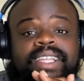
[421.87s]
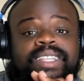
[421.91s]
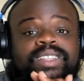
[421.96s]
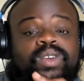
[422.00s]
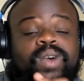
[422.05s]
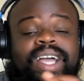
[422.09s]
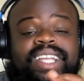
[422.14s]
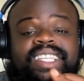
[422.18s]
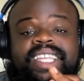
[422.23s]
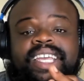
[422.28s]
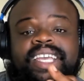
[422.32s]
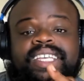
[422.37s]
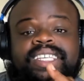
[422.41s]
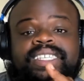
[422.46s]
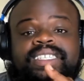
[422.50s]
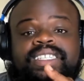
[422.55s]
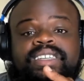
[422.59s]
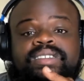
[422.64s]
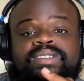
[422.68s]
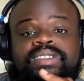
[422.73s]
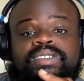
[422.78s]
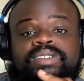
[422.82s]
Do I think it's
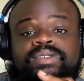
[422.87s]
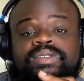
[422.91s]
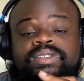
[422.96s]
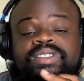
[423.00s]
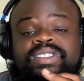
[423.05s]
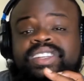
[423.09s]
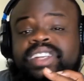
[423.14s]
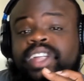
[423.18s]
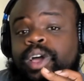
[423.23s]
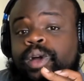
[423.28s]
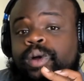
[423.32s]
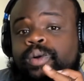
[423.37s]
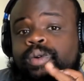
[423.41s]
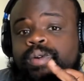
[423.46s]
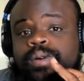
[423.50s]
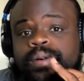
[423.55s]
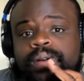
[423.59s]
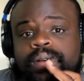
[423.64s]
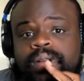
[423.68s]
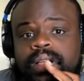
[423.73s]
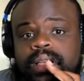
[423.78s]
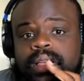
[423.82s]
still cool? No.
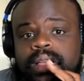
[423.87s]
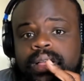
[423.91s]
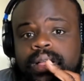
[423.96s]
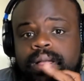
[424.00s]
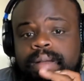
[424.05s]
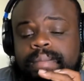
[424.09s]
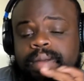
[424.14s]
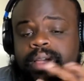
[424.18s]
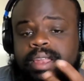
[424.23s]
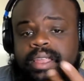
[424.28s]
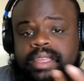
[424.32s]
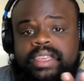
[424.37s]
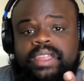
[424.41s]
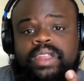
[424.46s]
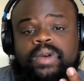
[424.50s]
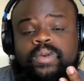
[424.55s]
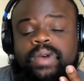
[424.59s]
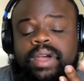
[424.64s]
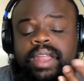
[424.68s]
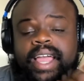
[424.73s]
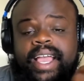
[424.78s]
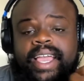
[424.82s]
But you
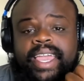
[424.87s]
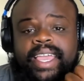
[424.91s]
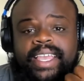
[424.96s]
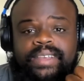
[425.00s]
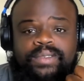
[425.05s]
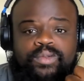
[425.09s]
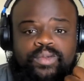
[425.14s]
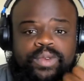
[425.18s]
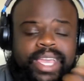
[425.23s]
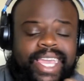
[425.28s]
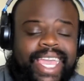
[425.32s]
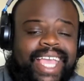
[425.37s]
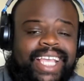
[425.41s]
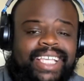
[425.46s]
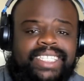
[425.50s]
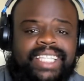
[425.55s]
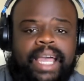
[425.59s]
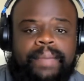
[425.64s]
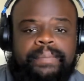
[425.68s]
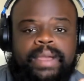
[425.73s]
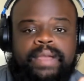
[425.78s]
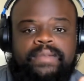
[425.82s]
know what? I can't. We can't
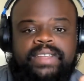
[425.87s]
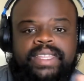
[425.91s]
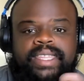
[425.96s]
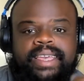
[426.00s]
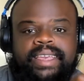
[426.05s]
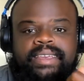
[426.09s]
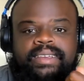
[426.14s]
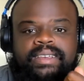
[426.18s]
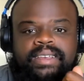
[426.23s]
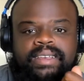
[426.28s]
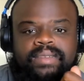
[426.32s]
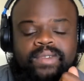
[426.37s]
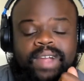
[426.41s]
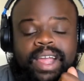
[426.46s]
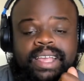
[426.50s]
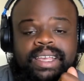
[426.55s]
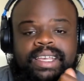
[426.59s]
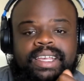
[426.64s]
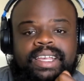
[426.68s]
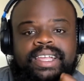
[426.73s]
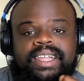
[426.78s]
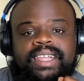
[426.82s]
stop everything,
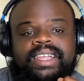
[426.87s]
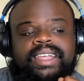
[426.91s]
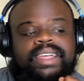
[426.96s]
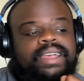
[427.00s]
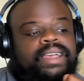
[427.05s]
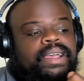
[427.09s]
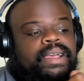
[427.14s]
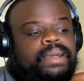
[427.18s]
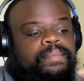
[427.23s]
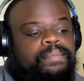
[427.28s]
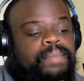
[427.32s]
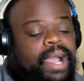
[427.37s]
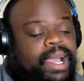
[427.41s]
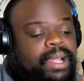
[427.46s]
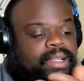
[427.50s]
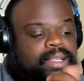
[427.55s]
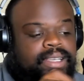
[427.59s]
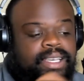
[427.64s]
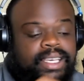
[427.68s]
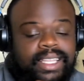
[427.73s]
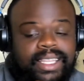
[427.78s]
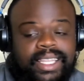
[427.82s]
right?
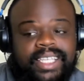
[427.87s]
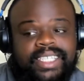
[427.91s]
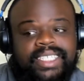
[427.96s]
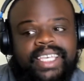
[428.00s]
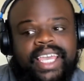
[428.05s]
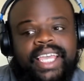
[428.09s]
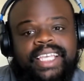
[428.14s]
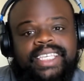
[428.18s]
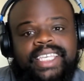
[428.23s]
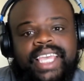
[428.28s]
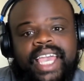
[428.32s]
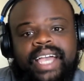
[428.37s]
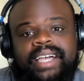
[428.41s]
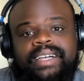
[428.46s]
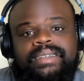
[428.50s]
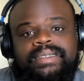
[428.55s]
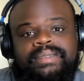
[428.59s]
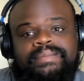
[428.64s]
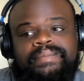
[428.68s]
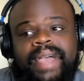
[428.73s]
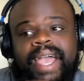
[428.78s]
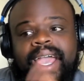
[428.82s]
But in this case, yeah,
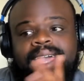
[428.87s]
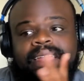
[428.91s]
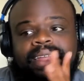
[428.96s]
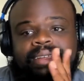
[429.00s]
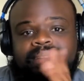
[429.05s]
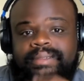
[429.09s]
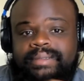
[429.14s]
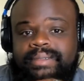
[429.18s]
bad.